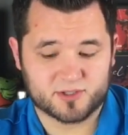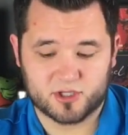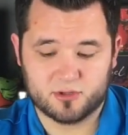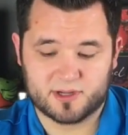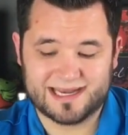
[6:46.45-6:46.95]

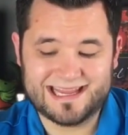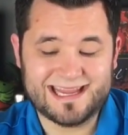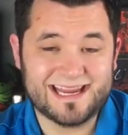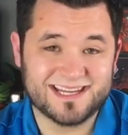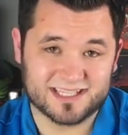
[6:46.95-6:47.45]
so you can
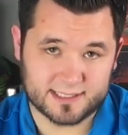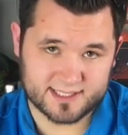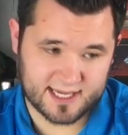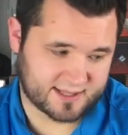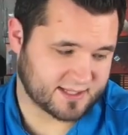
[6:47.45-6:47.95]
easily
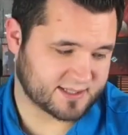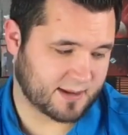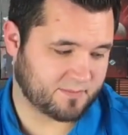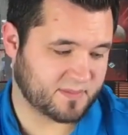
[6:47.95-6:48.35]
set this up.